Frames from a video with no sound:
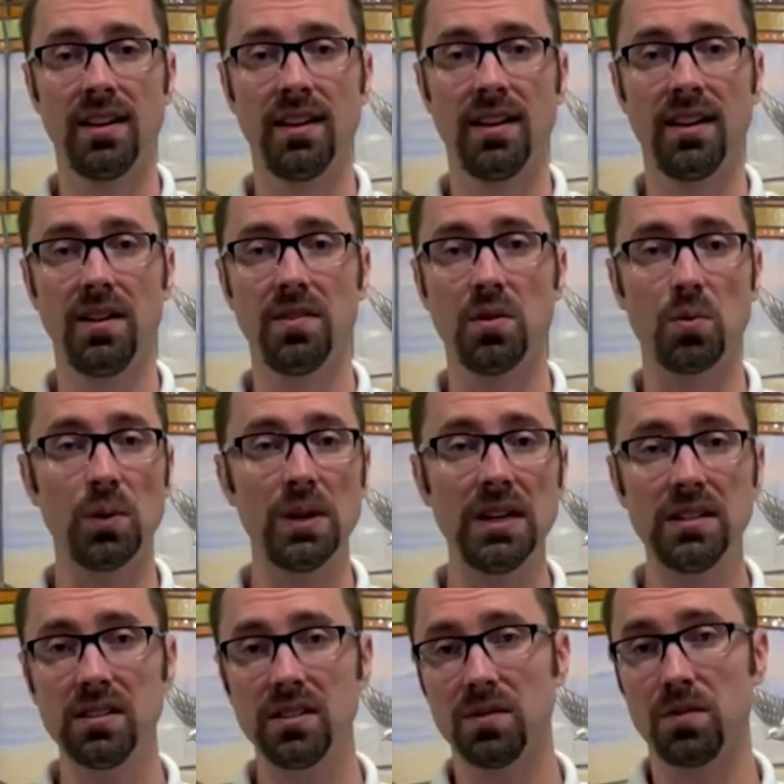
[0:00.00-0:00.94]
And the
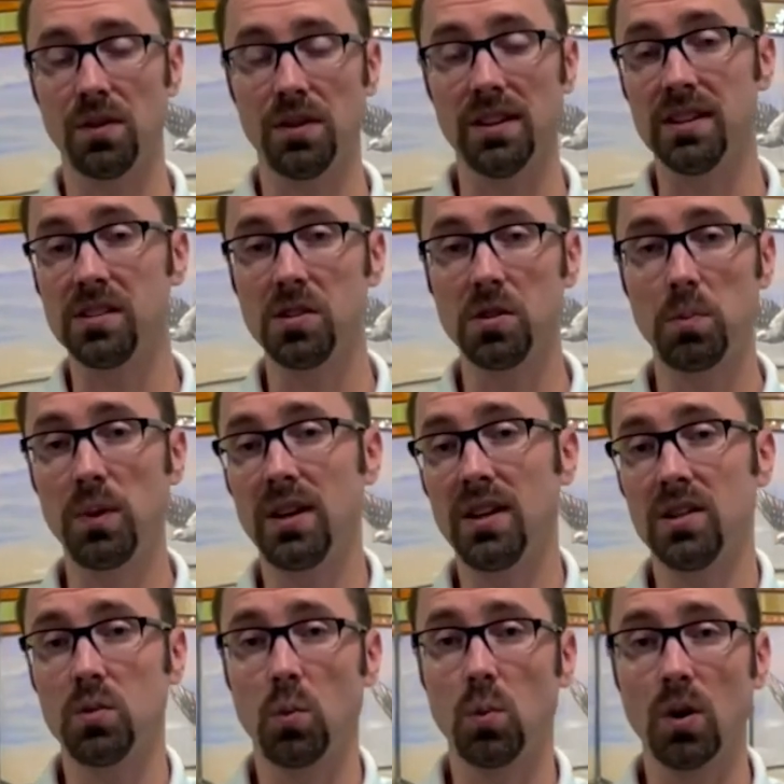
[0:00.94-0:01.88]
reason for this is
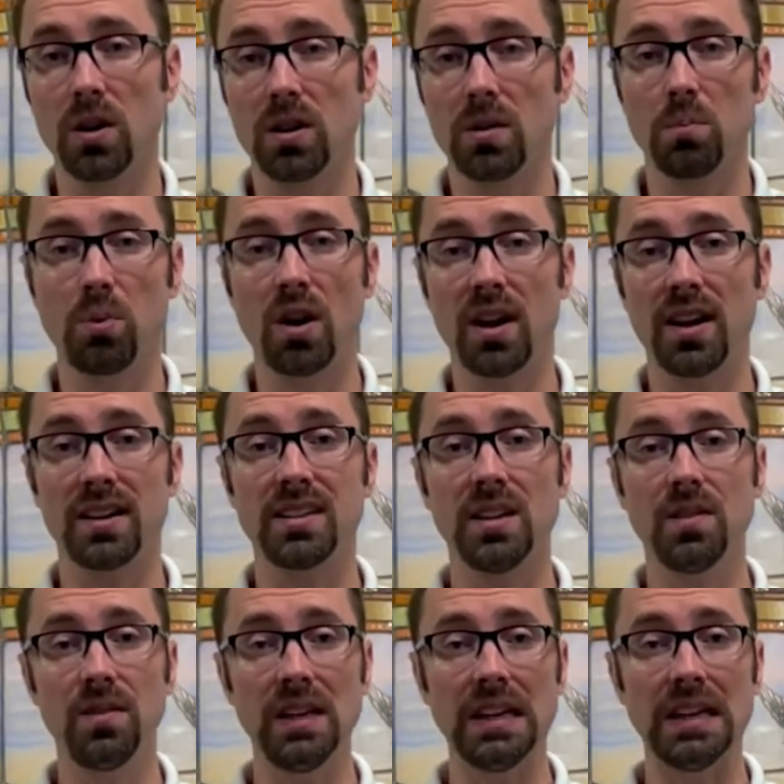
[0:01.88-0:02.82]
because work and
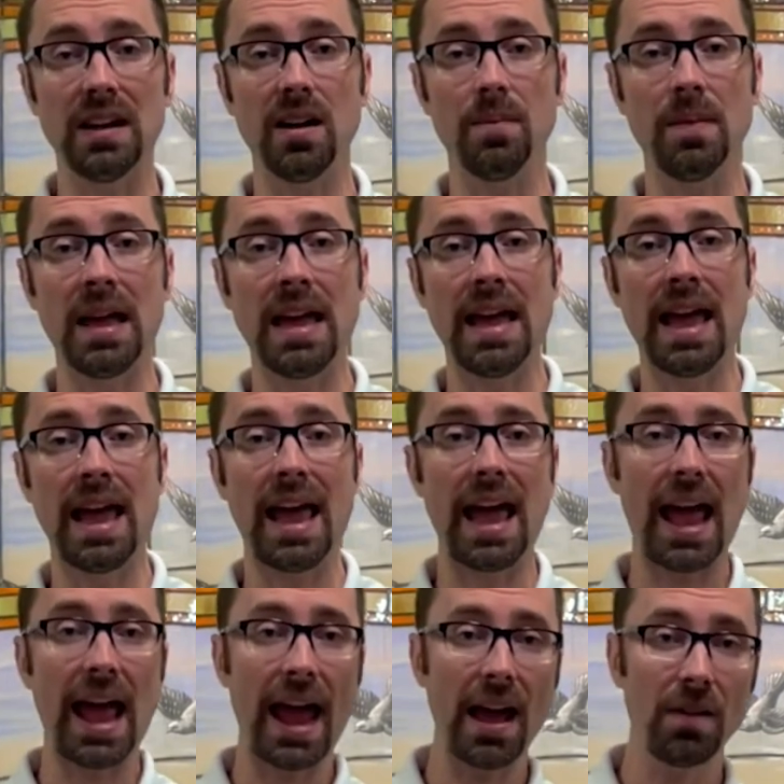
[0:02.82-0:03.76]
productivity come
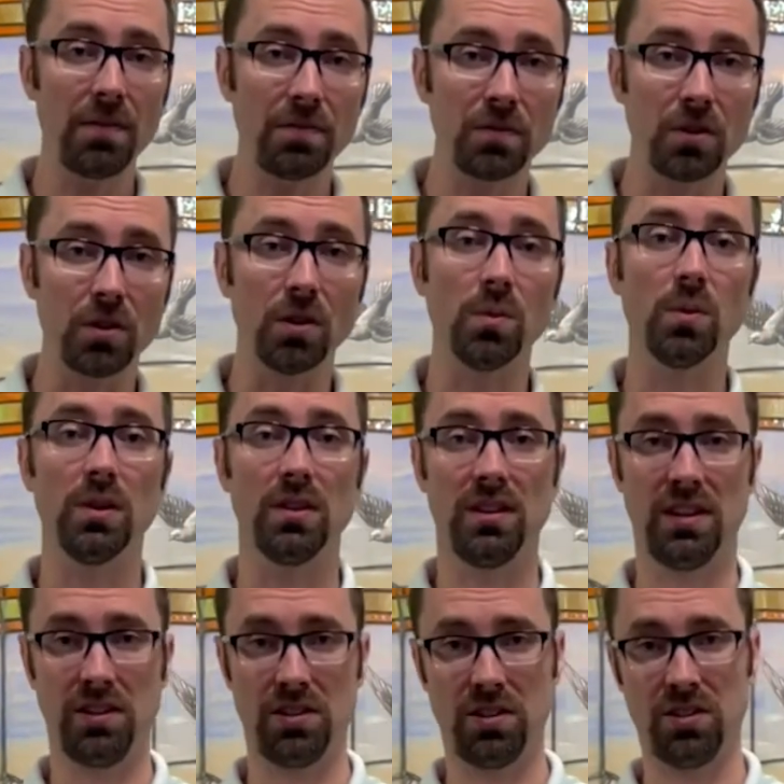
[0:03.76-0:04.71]
after
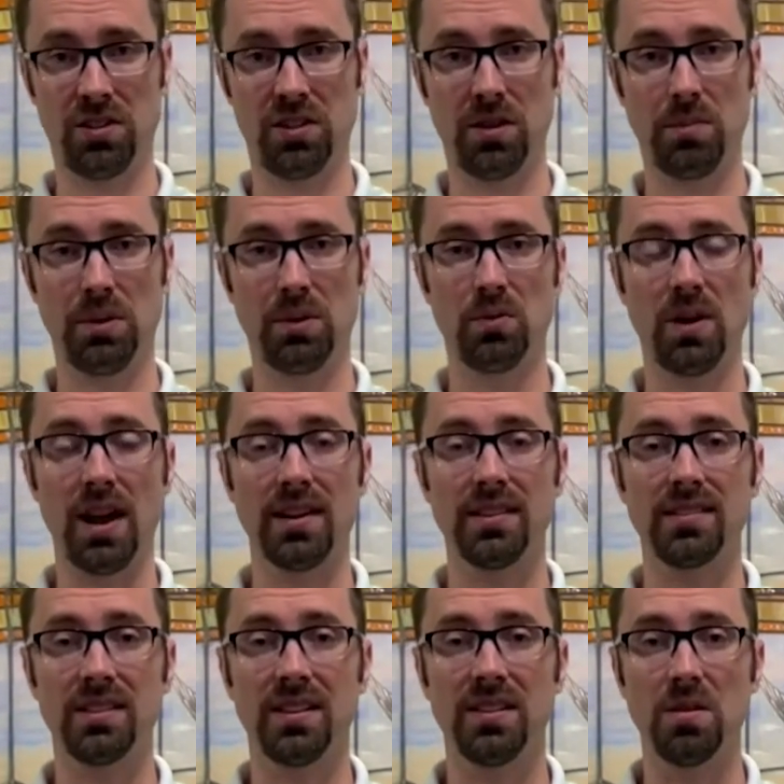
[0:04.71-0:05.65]
relationship and
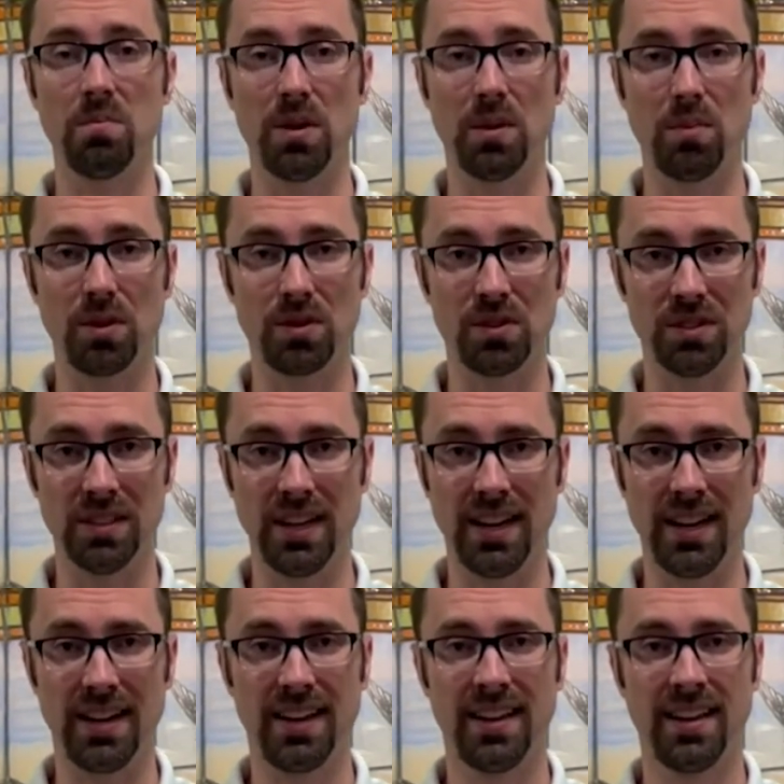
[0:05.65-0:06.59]
rest in the biblical
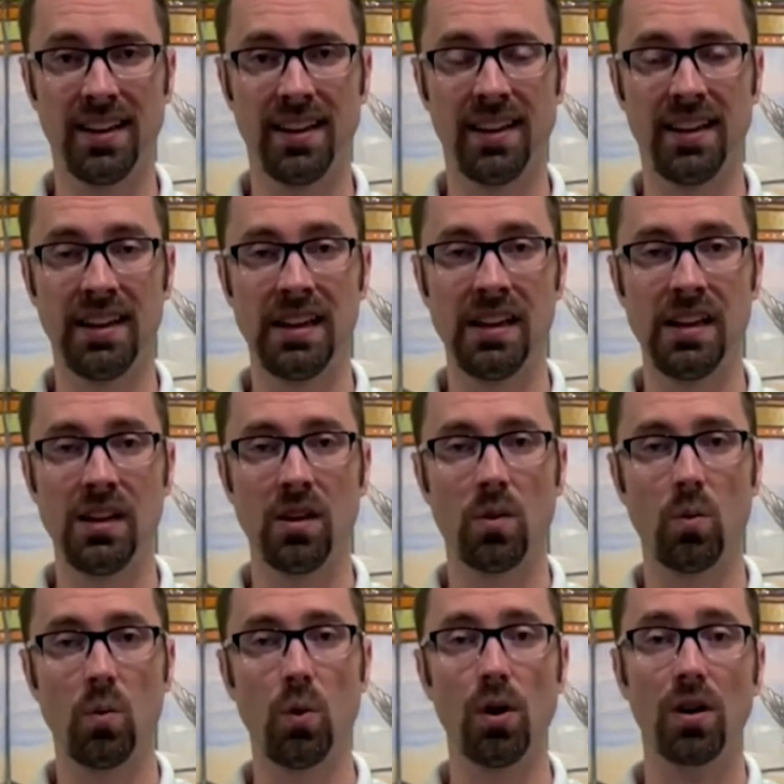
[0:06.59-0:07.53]
day.
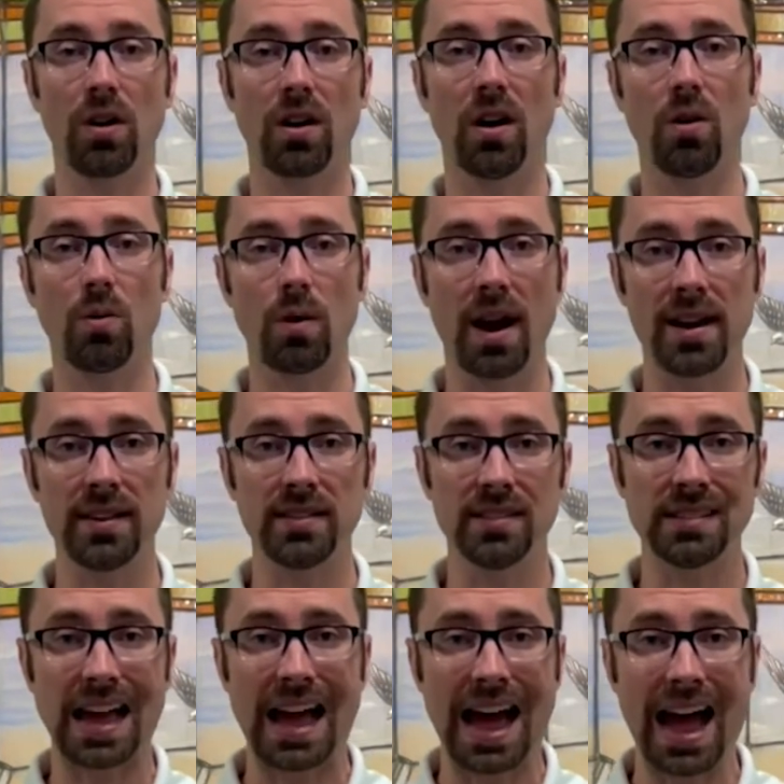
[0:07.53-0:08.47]
Work
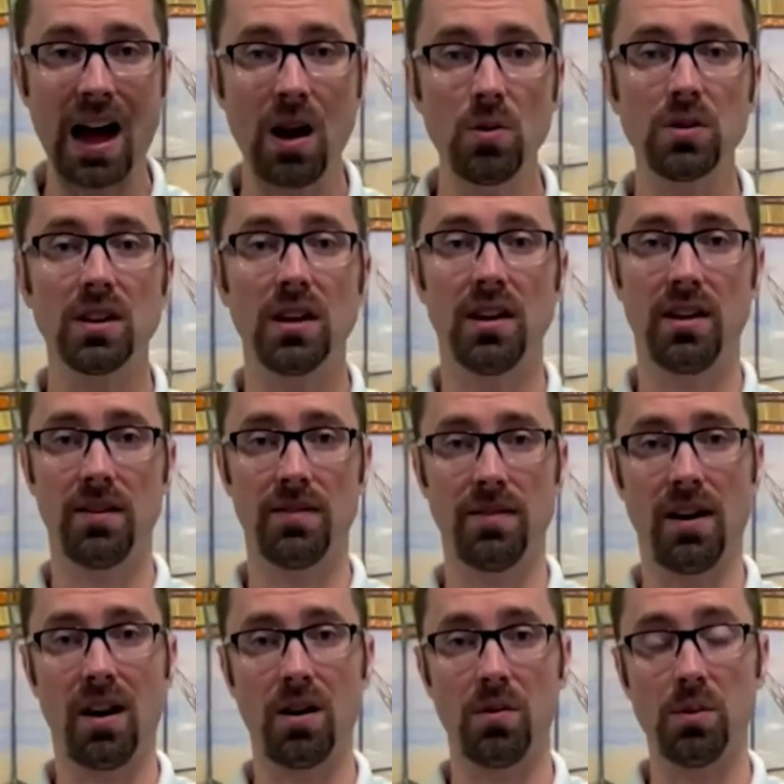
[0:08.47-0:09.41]
arises out of
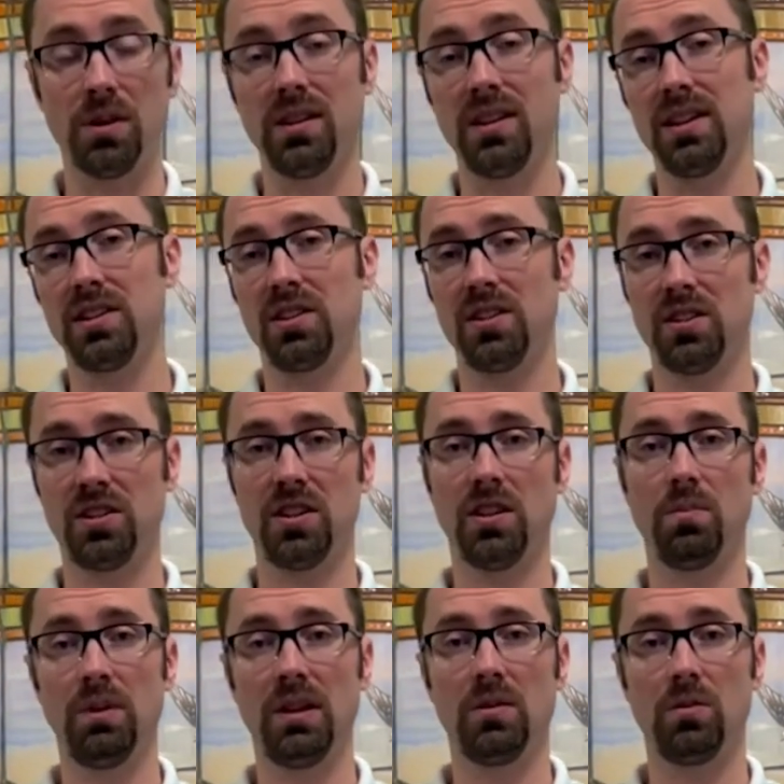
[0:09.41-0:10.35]
our
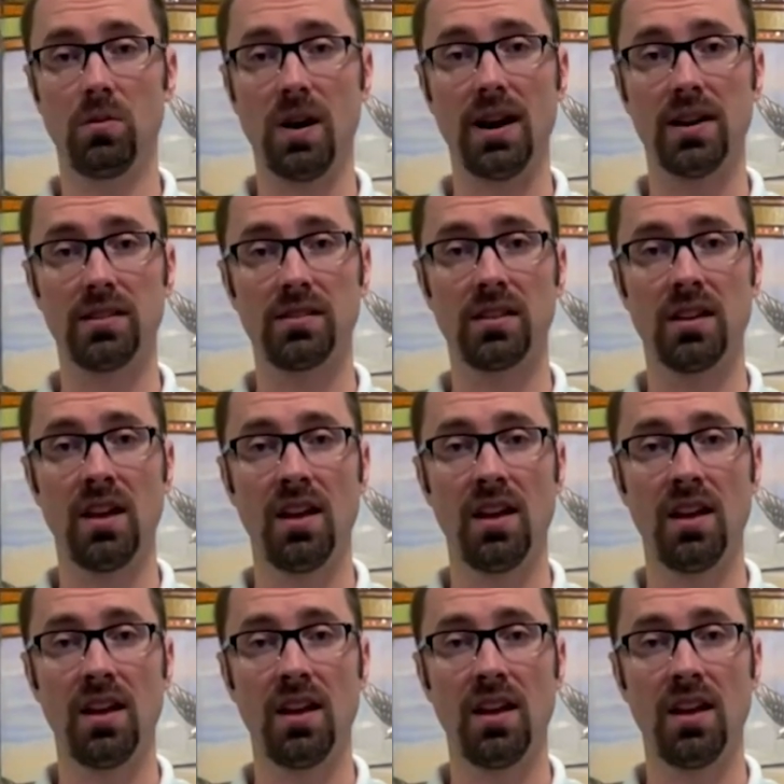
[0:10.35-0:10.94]
relationship and rest,